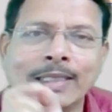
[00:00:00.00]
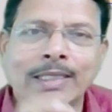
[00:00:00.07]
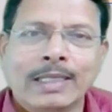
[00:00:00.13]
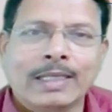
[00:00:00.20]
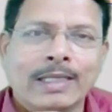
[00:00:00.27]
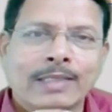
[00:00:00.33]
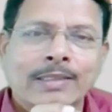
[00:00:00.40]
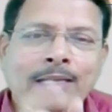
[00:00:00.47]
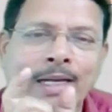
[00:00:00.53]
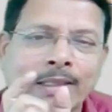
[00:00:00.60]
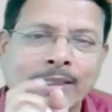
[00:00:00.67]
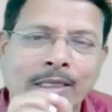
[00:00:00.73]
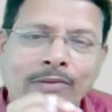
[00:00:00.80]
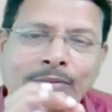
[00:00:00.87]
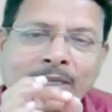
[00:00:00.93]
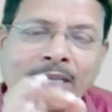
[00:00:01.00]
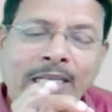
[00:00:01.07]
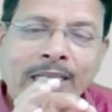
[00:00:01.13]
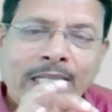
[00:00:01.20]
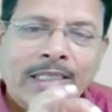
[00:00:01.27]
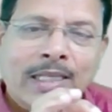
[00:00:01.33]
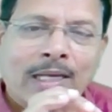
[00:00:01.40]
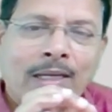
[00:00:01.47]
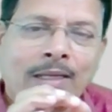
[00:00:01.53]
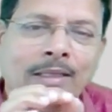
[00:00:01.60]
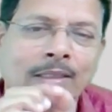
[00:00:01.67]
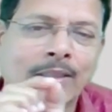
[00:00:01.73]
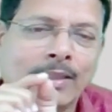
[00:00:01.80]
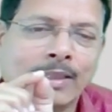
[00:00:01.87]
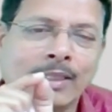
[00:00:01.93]
indicate that given data,
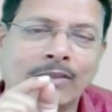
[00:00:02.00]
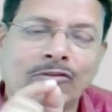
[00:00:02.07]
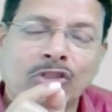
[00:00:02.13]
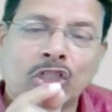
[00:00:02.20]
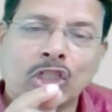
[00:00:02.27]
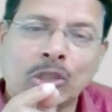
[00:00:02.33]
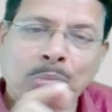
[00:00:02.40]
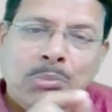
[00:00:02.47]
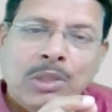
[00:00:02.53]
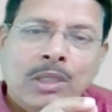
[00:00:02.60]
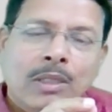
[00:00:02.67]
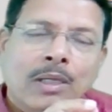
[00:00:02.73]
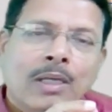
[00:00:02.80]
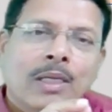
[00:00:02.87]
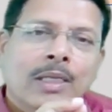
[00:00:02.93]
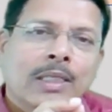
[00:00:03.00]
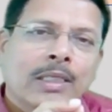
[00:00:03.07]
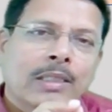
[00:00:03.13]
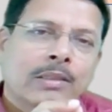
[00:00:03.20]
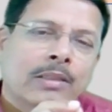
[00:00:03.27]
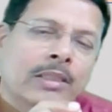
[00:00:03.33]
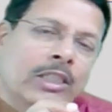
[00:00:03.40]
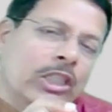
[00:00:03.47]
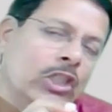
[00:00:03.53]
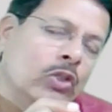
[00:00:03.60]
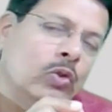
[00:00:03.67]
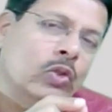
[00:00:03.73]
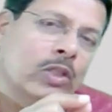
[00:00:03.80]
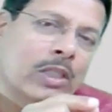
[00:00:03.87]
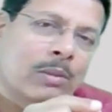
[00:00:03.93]
given number is the
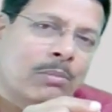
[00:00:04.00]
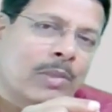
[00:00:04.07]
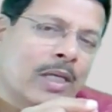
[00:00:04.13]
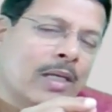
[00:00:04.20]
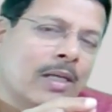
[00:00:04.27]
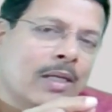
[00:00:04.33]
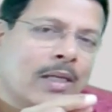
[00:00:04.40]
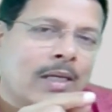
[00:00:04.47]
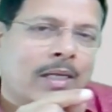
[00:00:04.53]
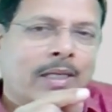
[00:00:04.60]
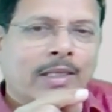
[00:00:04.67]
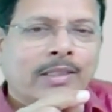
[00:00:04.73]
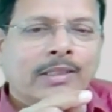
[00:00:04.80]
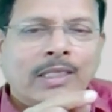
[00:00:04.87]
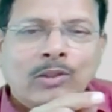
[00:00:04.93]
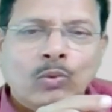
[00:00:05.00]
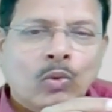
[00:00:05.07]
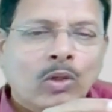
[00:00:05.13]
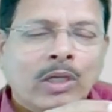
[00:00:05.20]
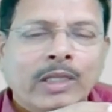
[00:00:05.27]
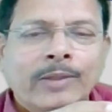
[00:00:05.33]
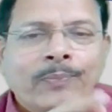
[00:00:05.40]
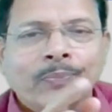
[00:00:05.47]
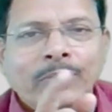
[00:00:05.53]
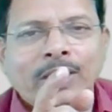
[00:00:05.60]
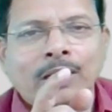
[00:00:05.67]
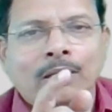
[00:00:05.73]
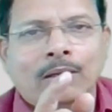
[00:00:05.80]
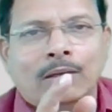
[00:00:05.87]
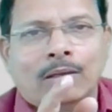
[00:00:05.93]
negative number, and then only
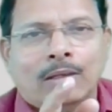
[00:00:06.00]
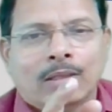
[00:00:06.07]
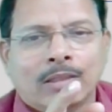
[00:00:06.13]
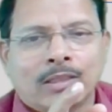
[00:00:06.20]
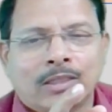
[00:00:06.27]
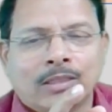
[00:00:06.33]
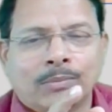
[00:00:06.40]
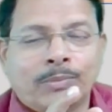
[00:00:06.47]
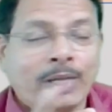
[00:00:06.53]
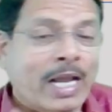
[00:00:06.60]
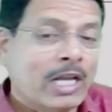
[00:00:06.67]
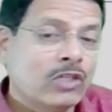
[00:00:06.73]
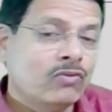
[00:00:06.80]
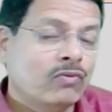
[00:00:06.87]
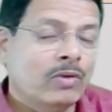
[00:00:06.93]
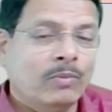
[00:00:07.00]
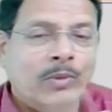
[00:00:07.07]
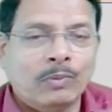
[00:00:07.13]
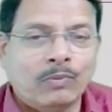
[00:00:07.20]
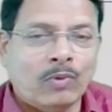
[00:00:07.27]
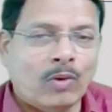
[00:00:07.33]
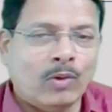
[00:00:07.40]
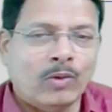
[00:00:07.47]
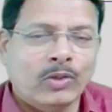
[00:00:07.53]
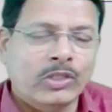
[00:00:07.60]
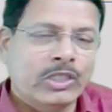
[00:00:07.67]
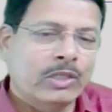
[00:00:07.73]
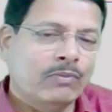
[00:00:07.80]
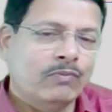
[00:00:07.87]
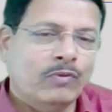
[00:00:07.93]
the branch will be
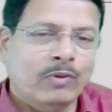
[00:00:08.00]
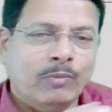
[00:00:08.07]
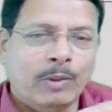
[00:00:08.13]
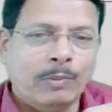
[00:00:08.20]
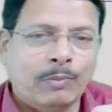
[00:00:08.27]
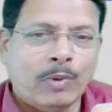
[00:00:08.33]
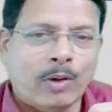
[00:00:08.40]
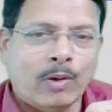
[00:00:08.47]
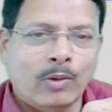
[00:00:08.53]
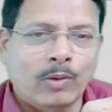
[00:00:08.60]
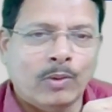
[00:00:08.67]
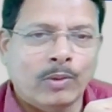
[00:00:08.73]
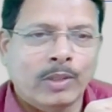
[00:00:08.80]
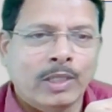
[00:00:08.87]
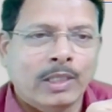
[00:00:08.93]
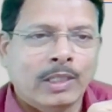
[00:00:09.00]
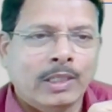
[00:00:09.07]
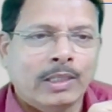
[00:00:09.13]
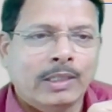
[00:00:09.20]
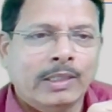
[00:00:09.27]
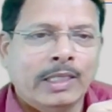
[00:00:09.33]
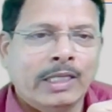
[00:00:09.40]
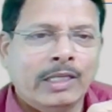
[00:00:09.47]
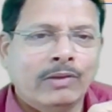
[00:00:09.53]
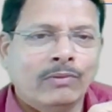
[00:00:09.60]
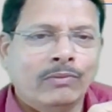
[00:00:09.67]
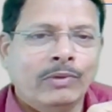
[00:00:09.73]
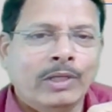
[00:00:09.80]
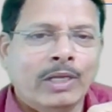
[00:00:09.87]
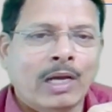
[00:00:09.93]
followed, jump will be followed.
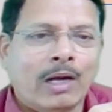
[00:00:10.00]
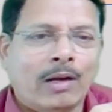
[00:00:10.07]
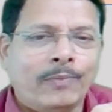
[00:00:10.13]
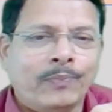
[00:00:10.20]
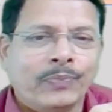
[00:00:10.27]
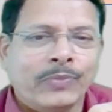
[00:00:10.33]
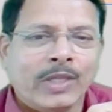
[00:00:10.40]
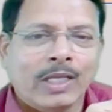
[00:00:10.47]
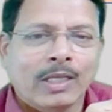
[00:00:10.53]
Then we have